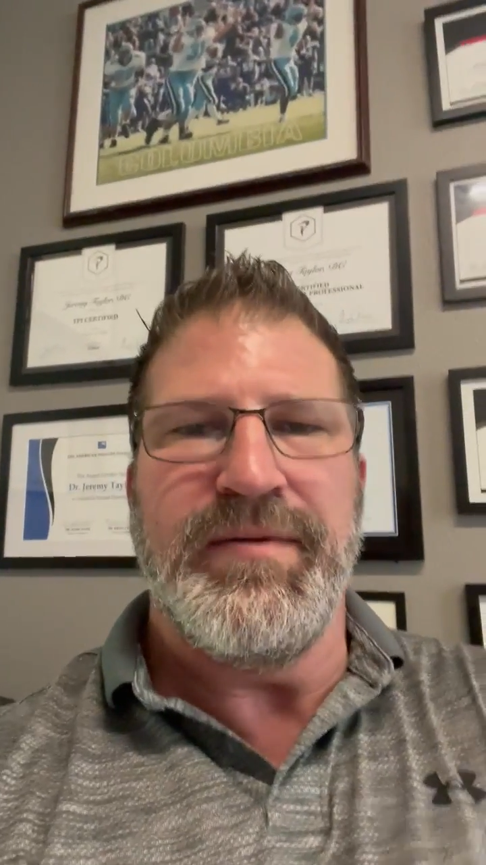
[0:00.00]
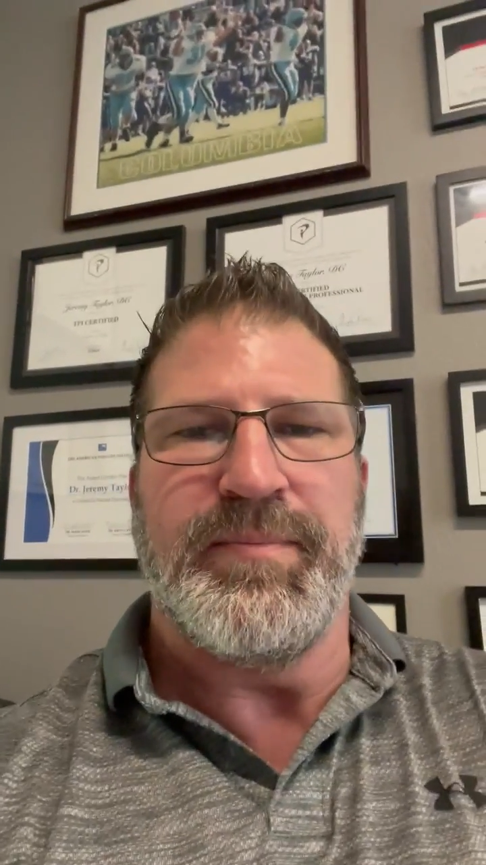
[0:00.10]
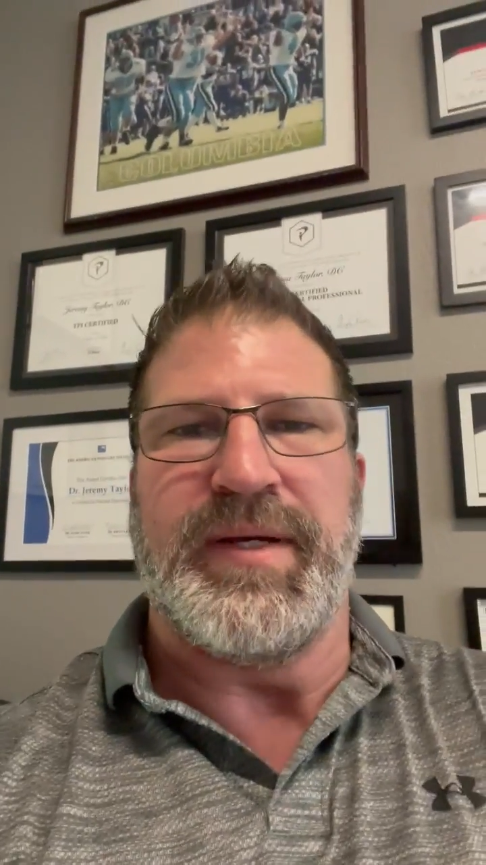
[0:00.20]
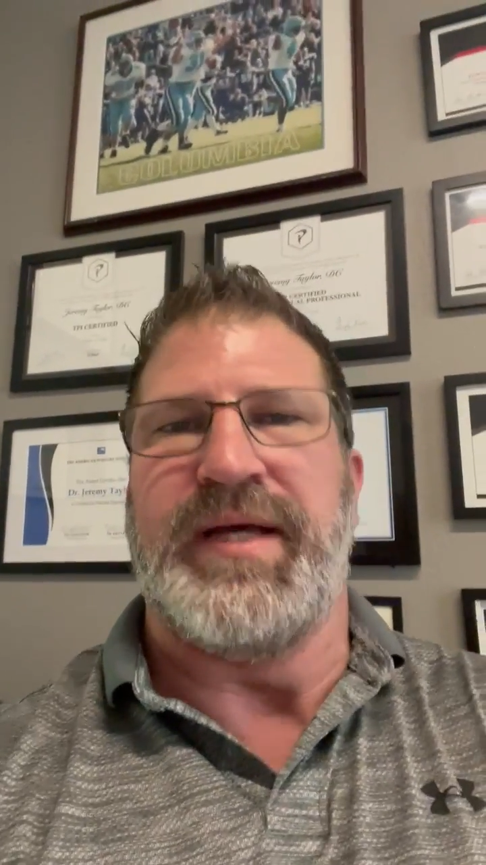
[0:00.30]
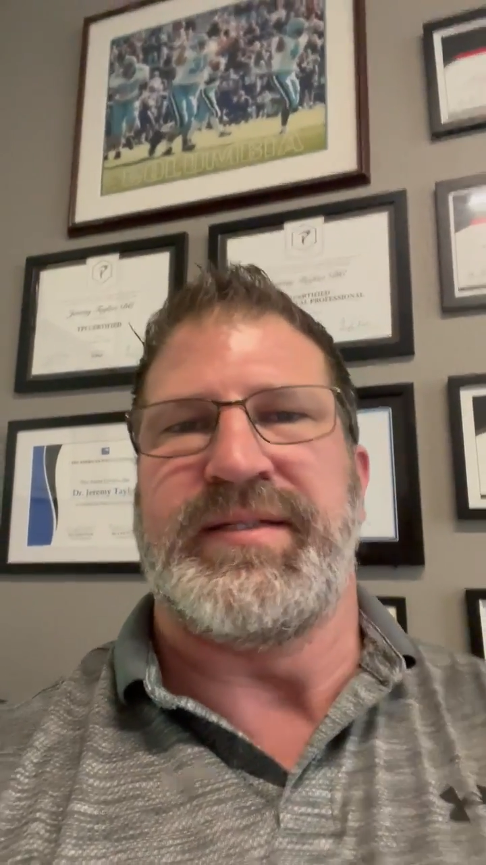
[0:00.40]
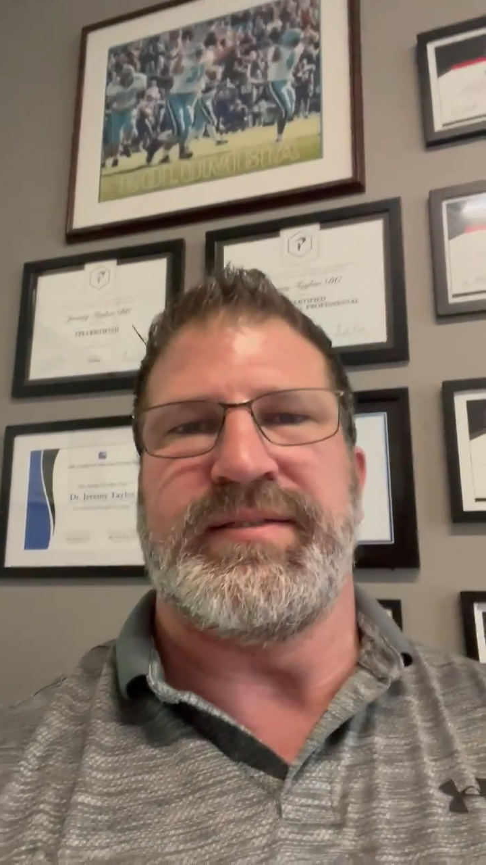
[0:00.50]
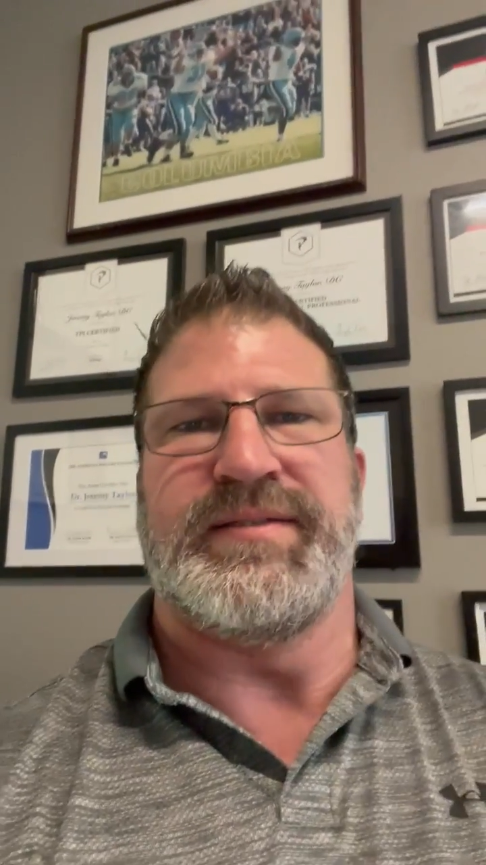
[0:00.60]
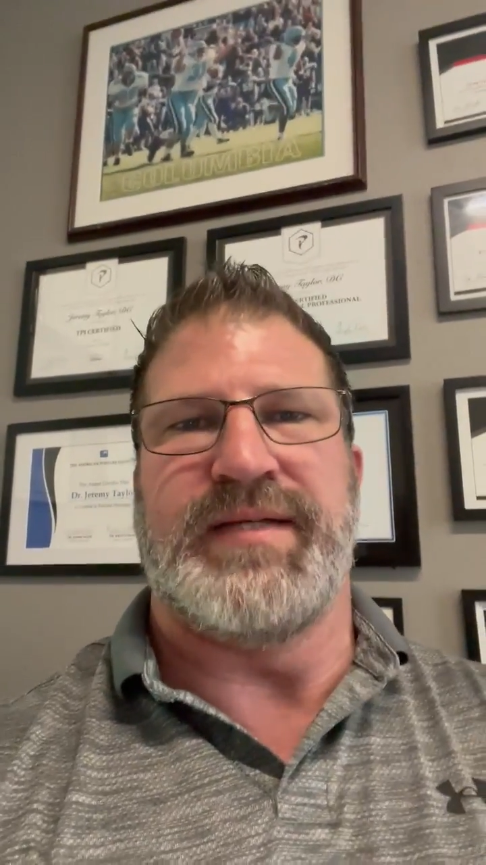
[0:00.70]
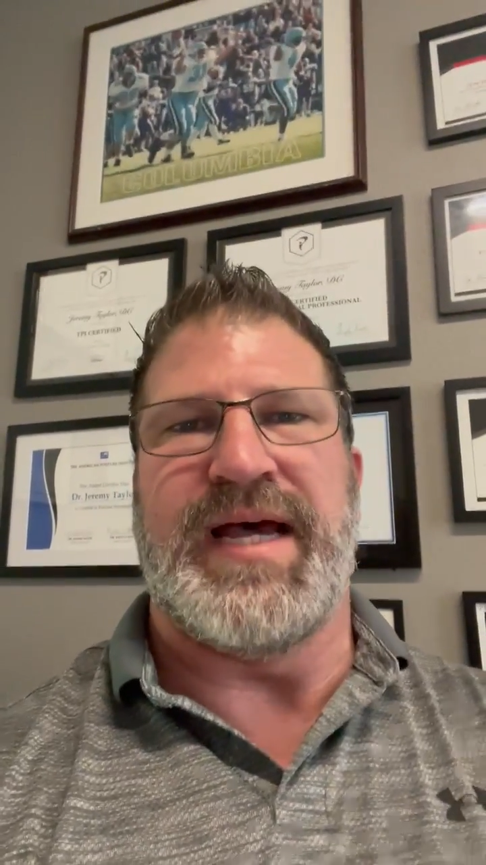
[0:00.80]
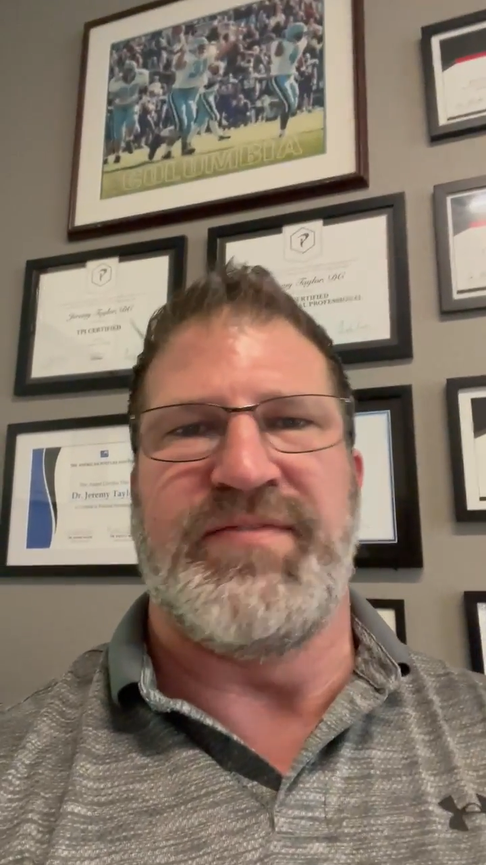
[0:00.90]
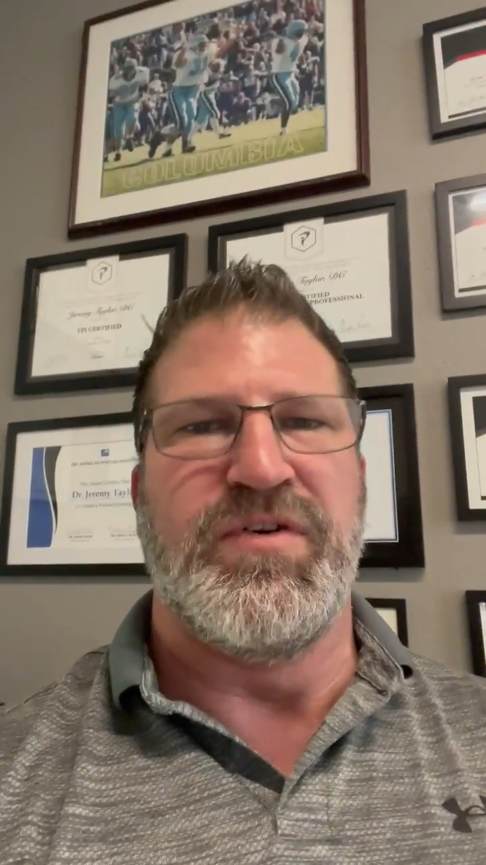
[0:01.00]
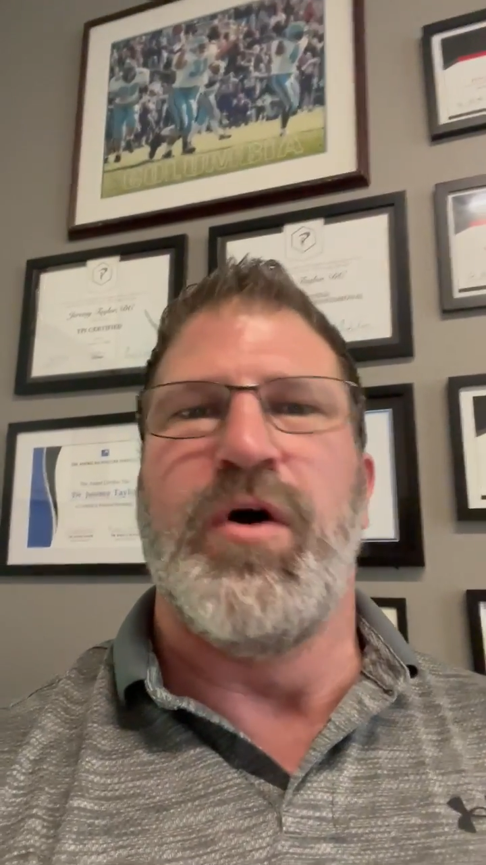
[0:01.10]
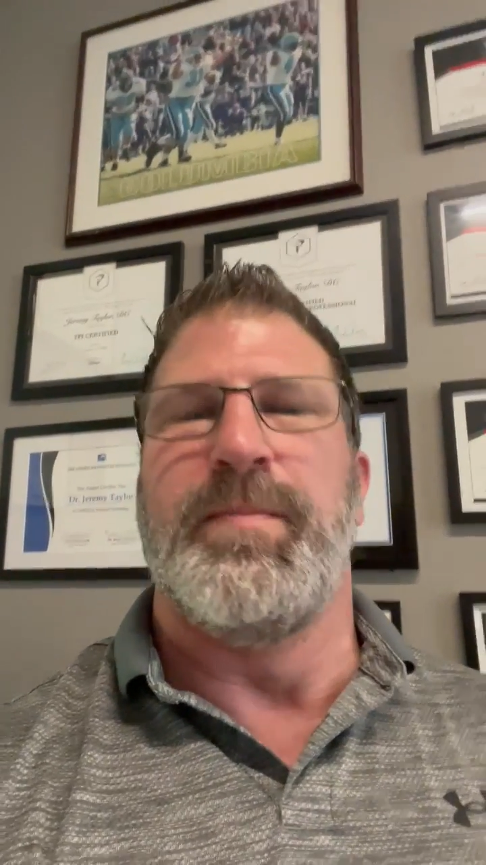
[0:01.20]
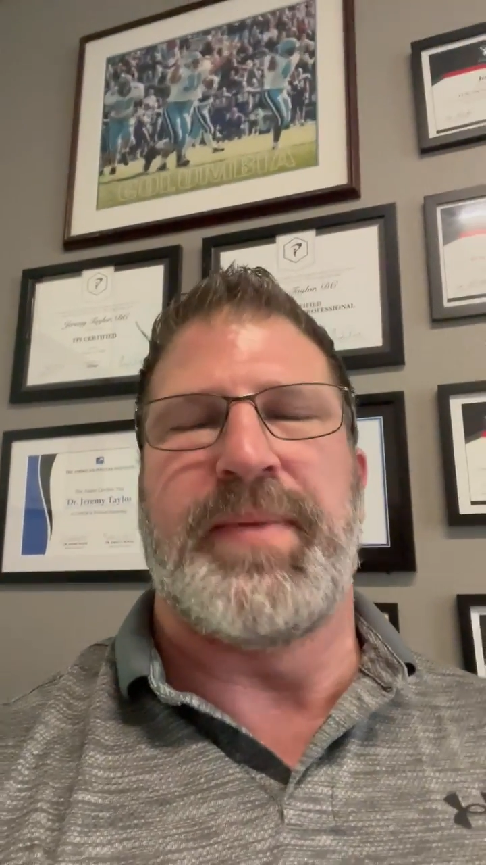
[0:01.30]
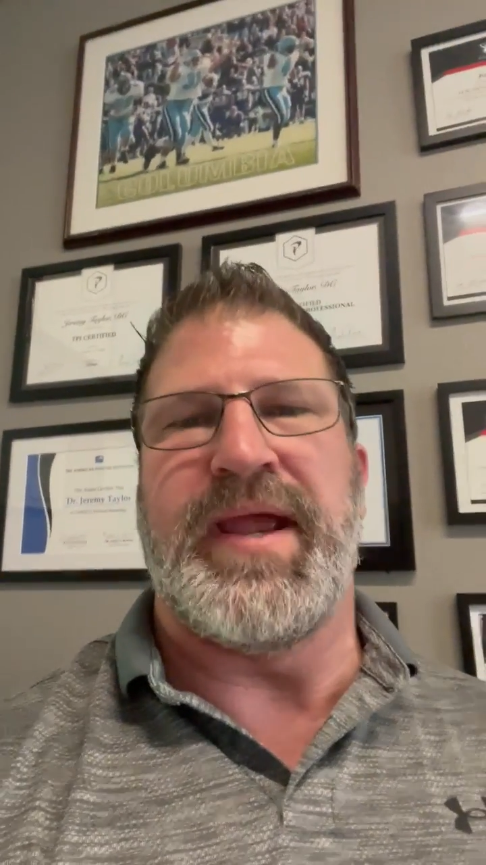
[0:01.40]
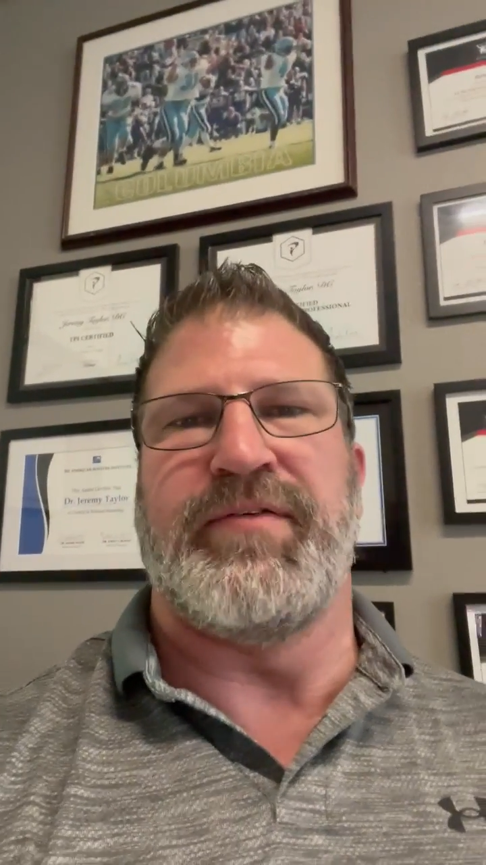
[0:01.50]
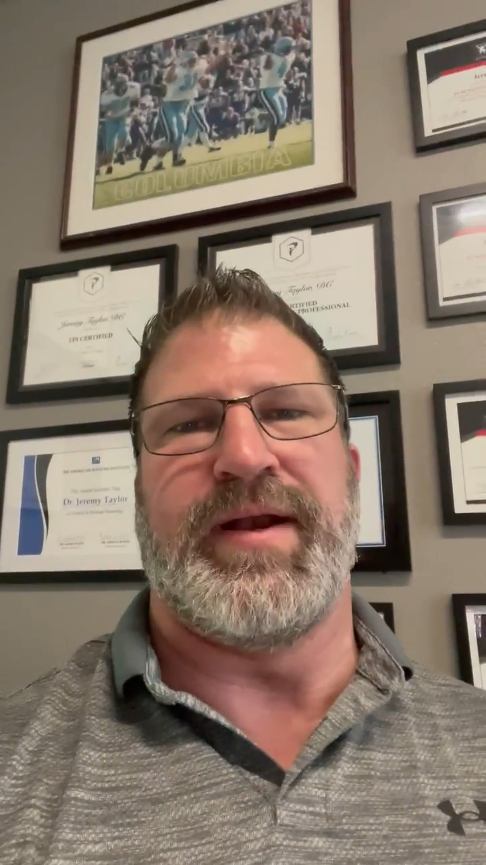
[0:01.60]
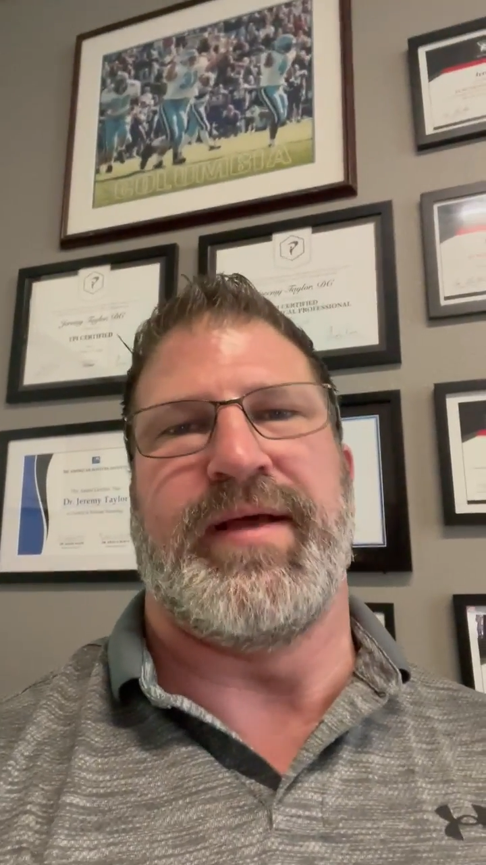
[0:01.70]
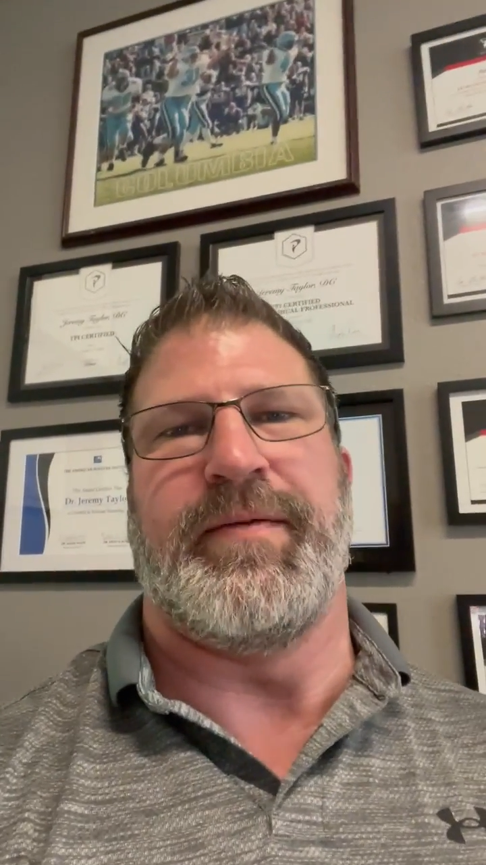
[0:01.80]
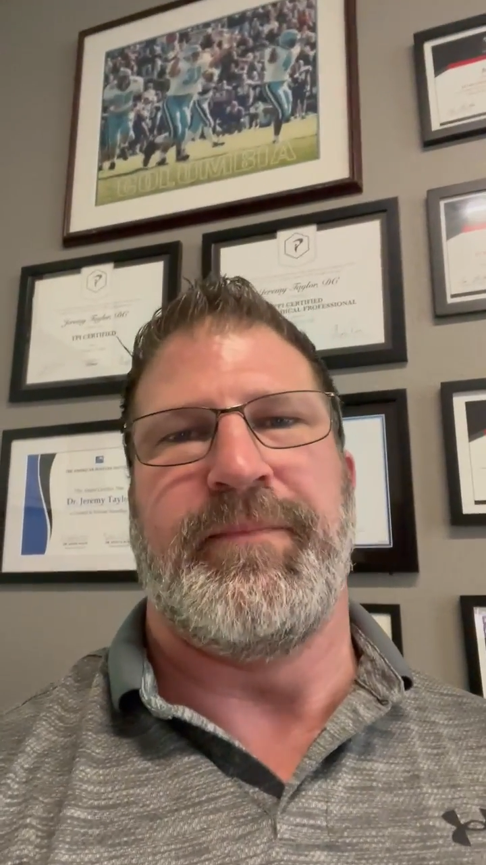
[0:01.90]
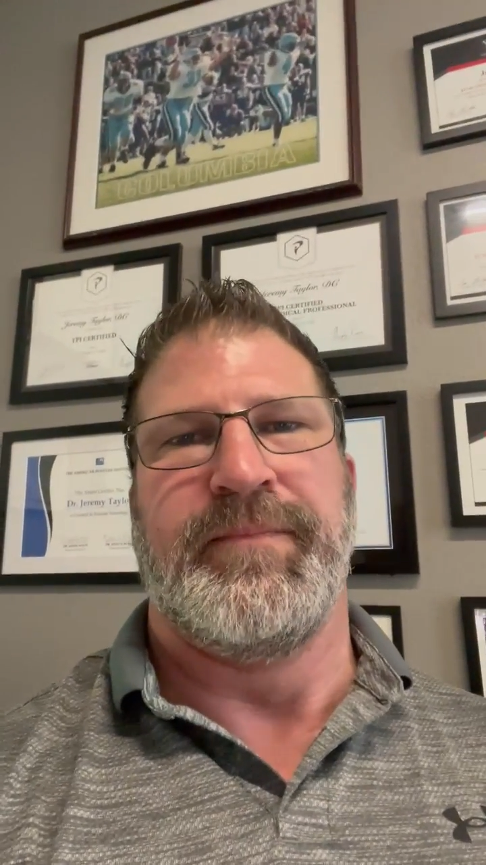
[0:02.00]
but I have no pain right now.